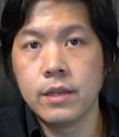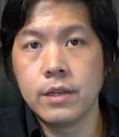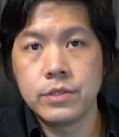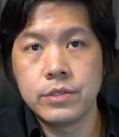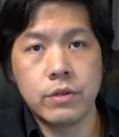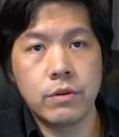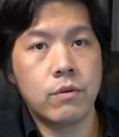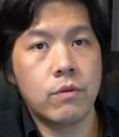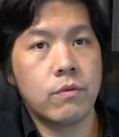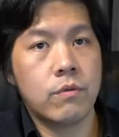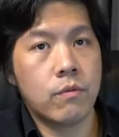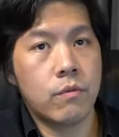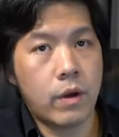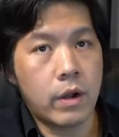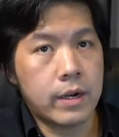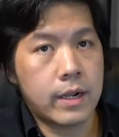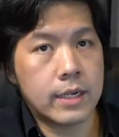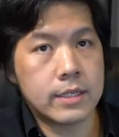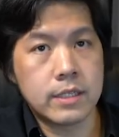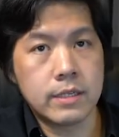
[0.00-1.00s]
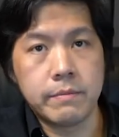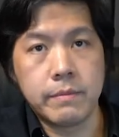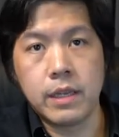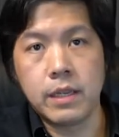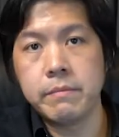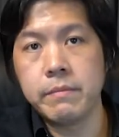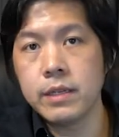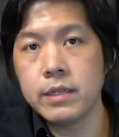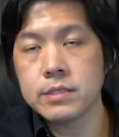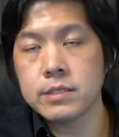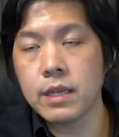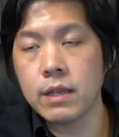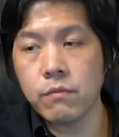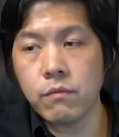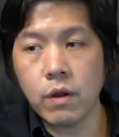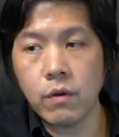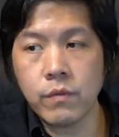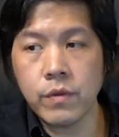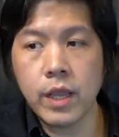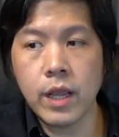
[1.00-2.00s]
So what does it mean? It means that
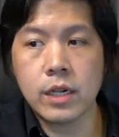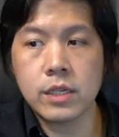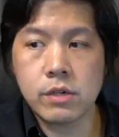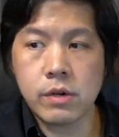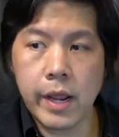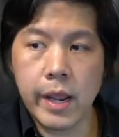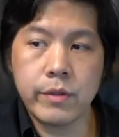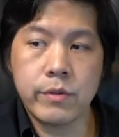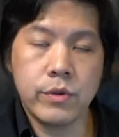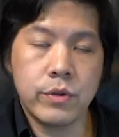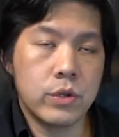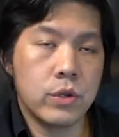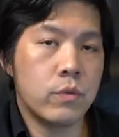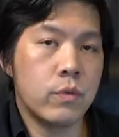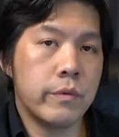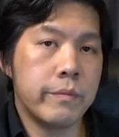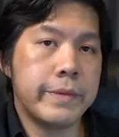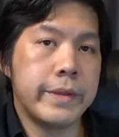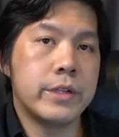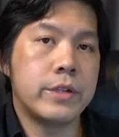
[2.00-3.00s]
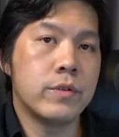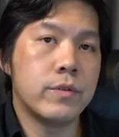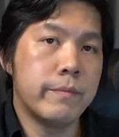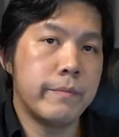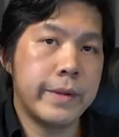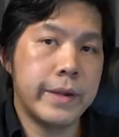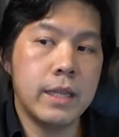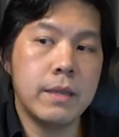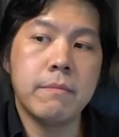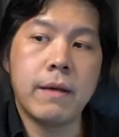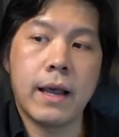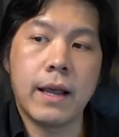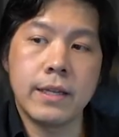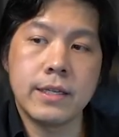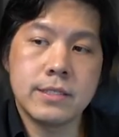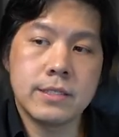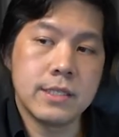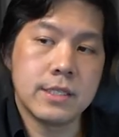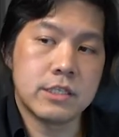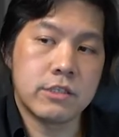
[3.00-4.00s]
what we are trying to do would be to
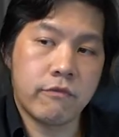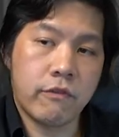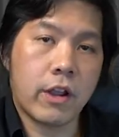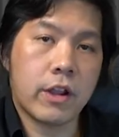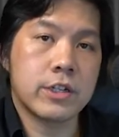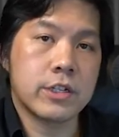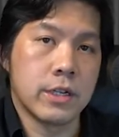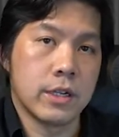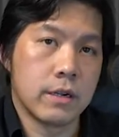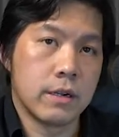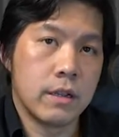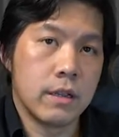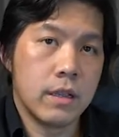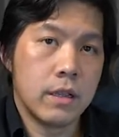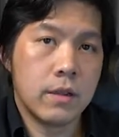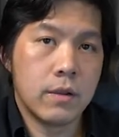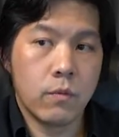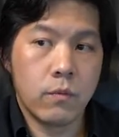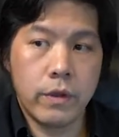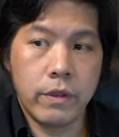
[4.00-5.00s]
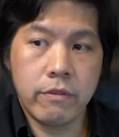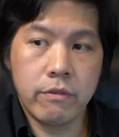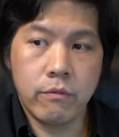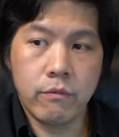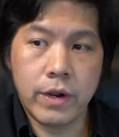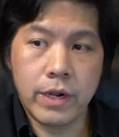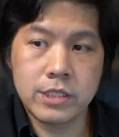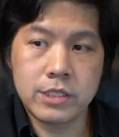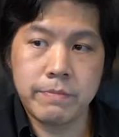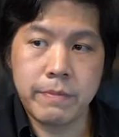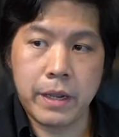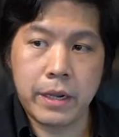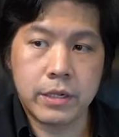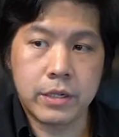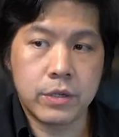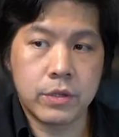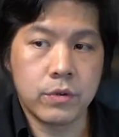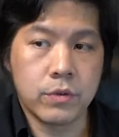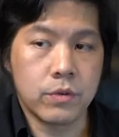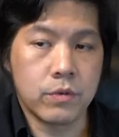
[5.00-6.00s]
minimize this function with respect
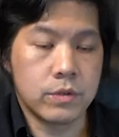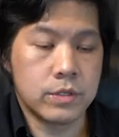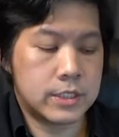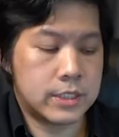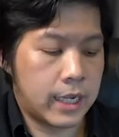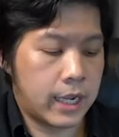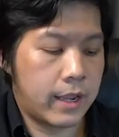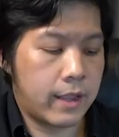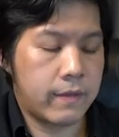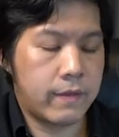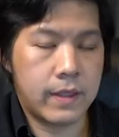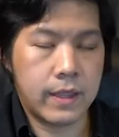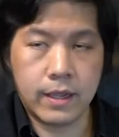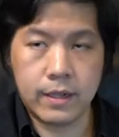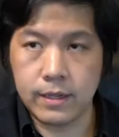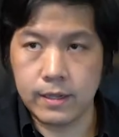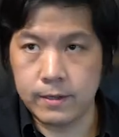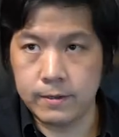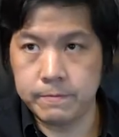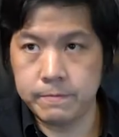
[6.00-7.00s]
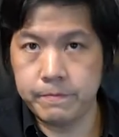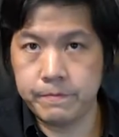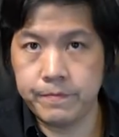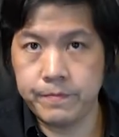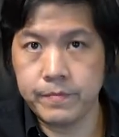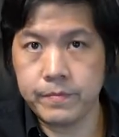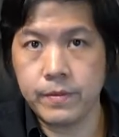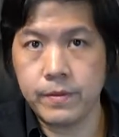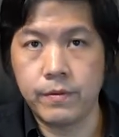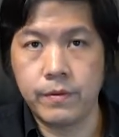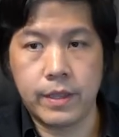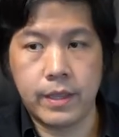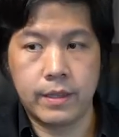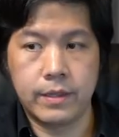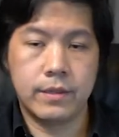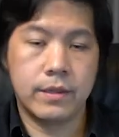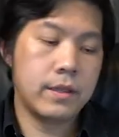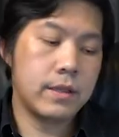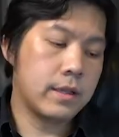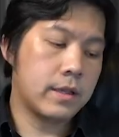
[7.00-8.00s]
to j theta. Okay,
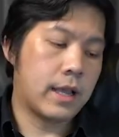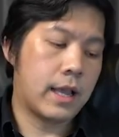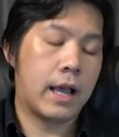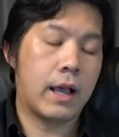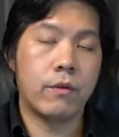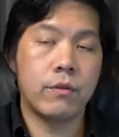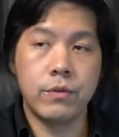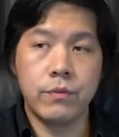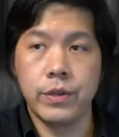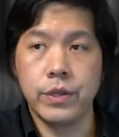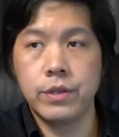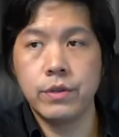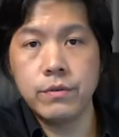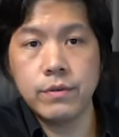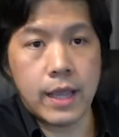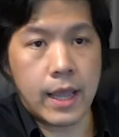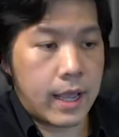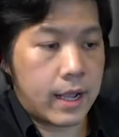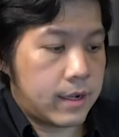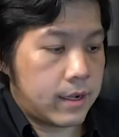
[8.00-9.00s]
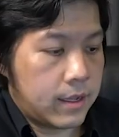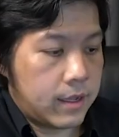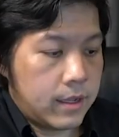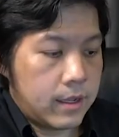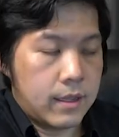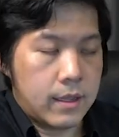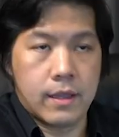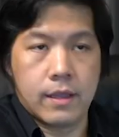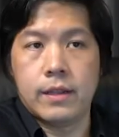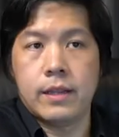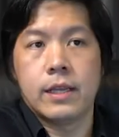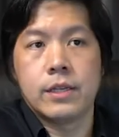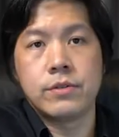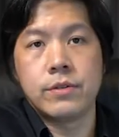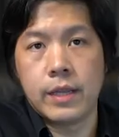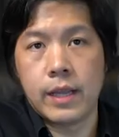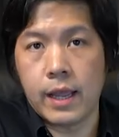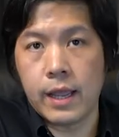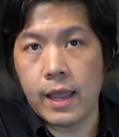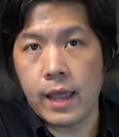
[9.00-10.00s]
how do we do that?
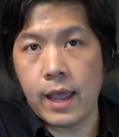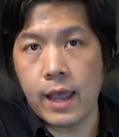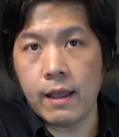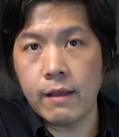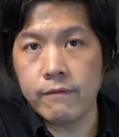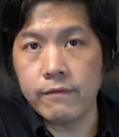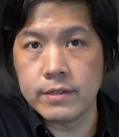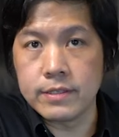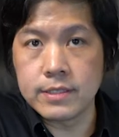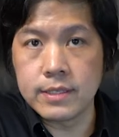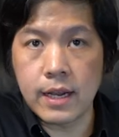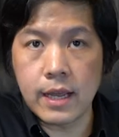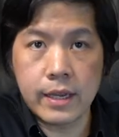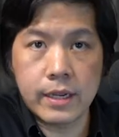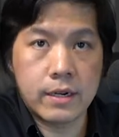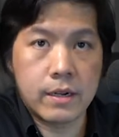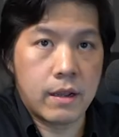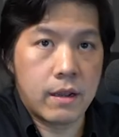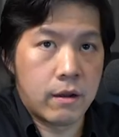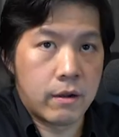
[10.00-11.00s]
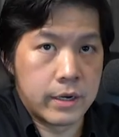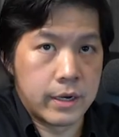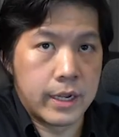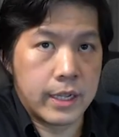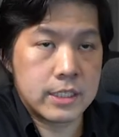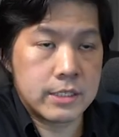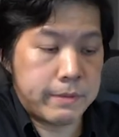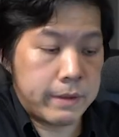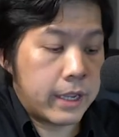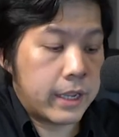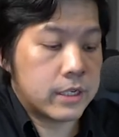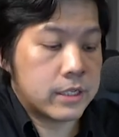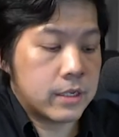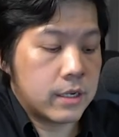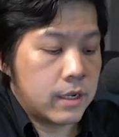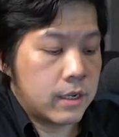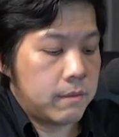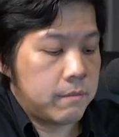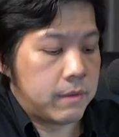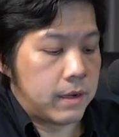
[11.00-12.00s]
Actually, I have the slide on the next page,
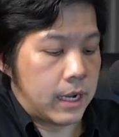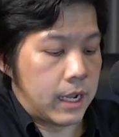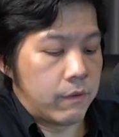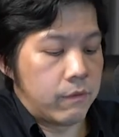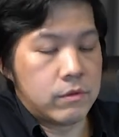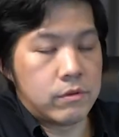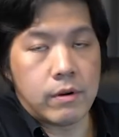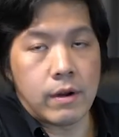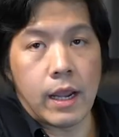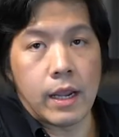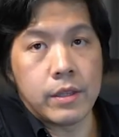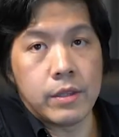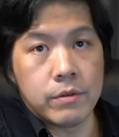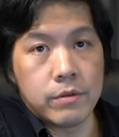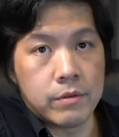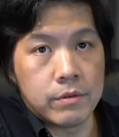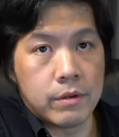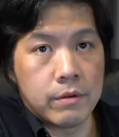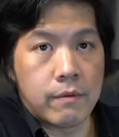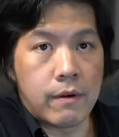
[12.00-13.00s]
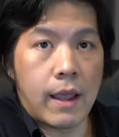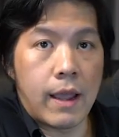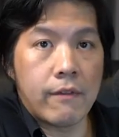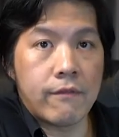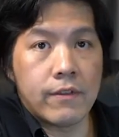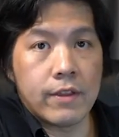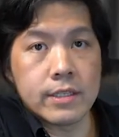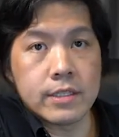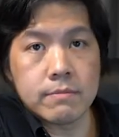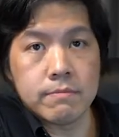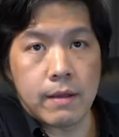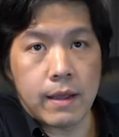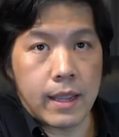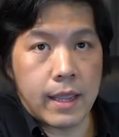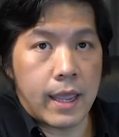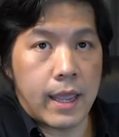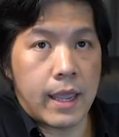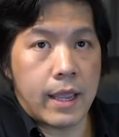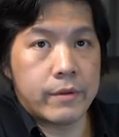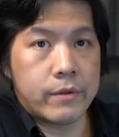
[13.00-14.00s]
but I will try to derive this by
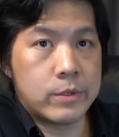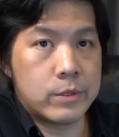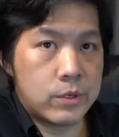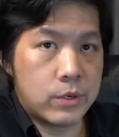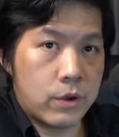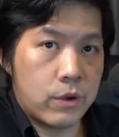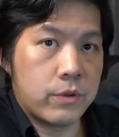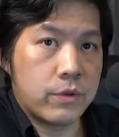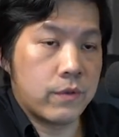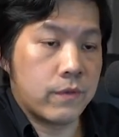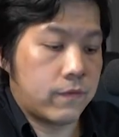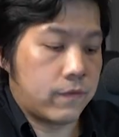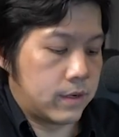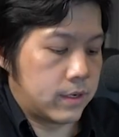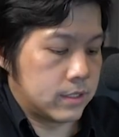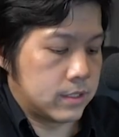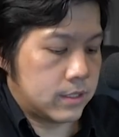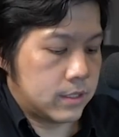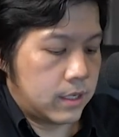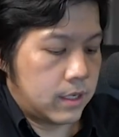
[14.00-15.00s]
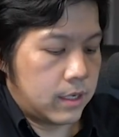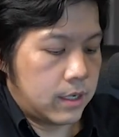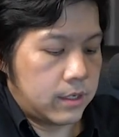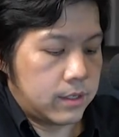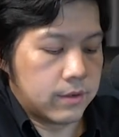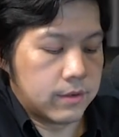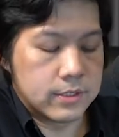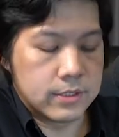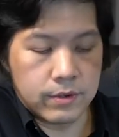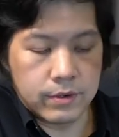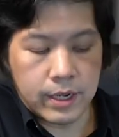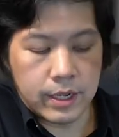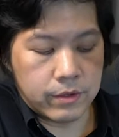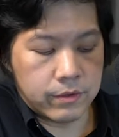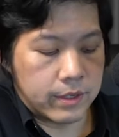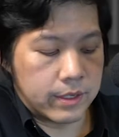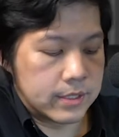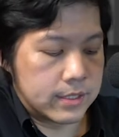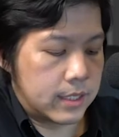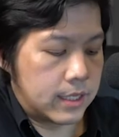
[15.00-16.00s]
hand to show you first, so that
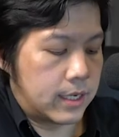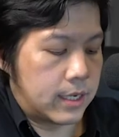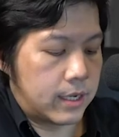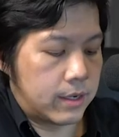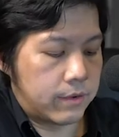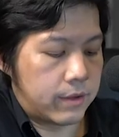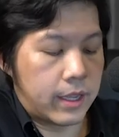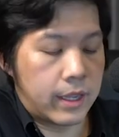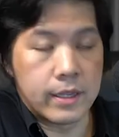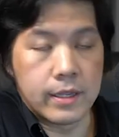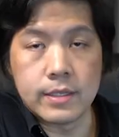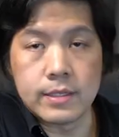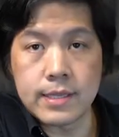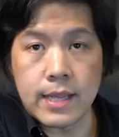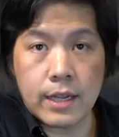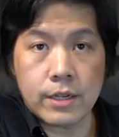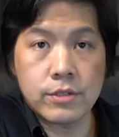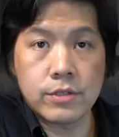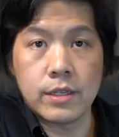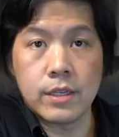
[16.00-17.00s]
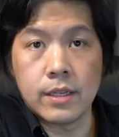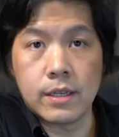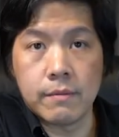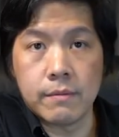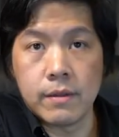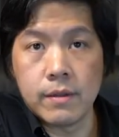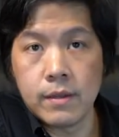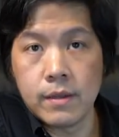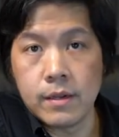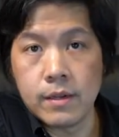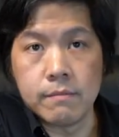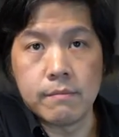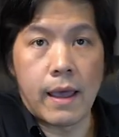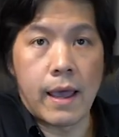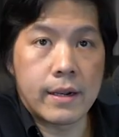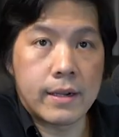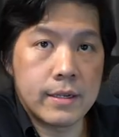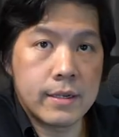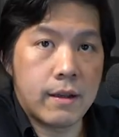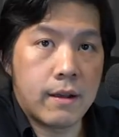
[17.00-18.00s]
you can see that okay, it's actually the
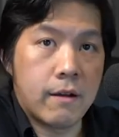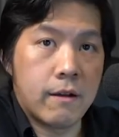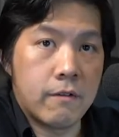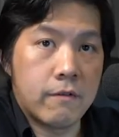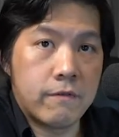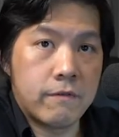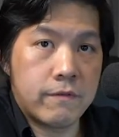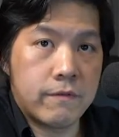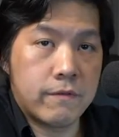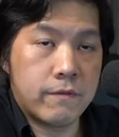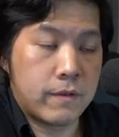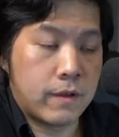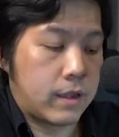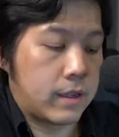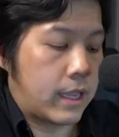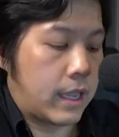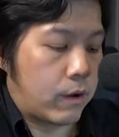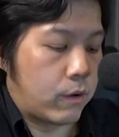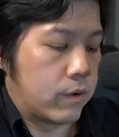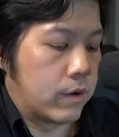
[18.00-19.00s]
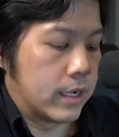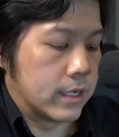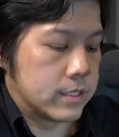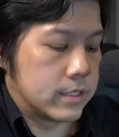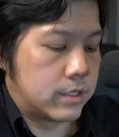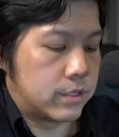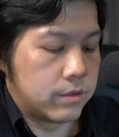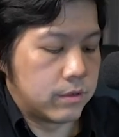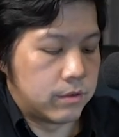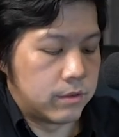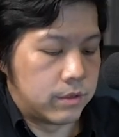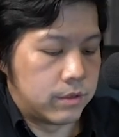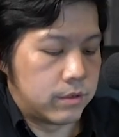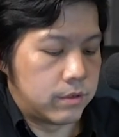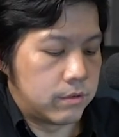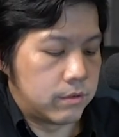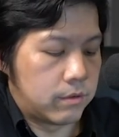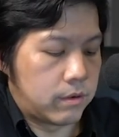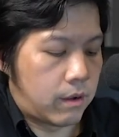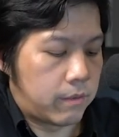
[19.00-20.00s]
matter of calculus
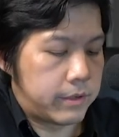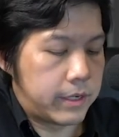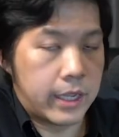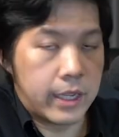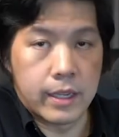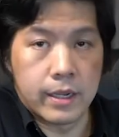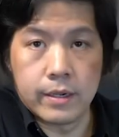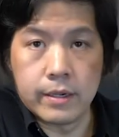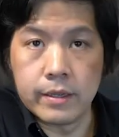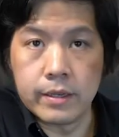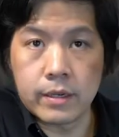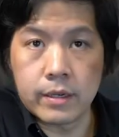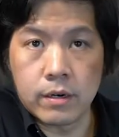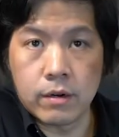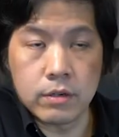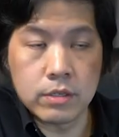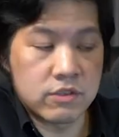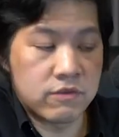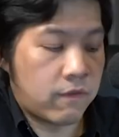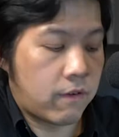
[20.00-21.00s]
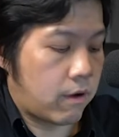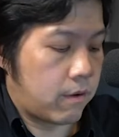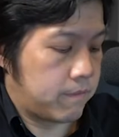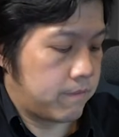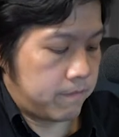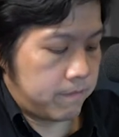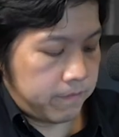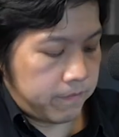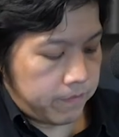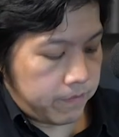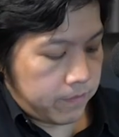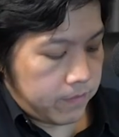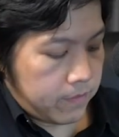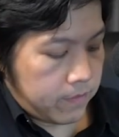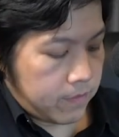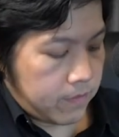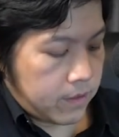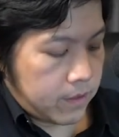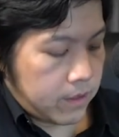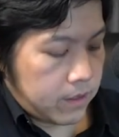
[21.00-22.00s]
to obtain the closed form.
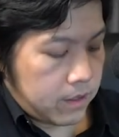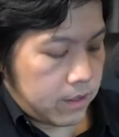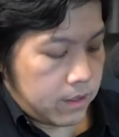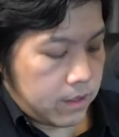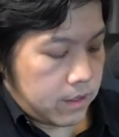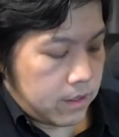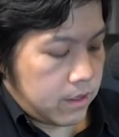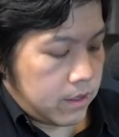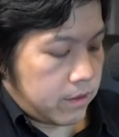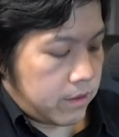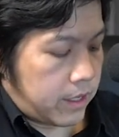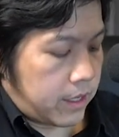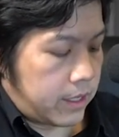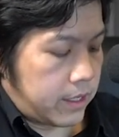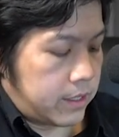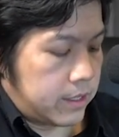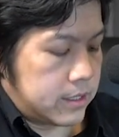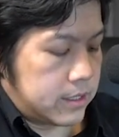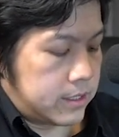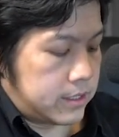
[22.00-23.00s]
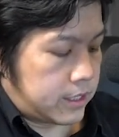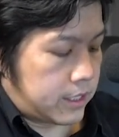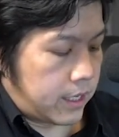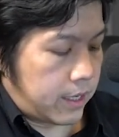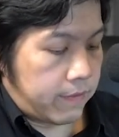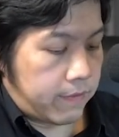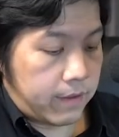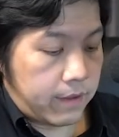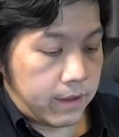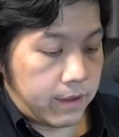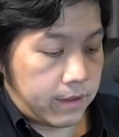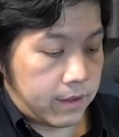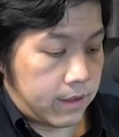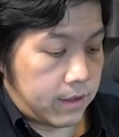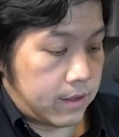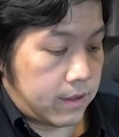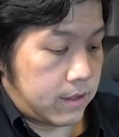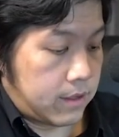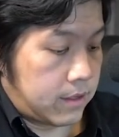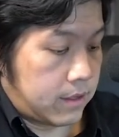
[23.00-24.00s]
Okay, this j theta.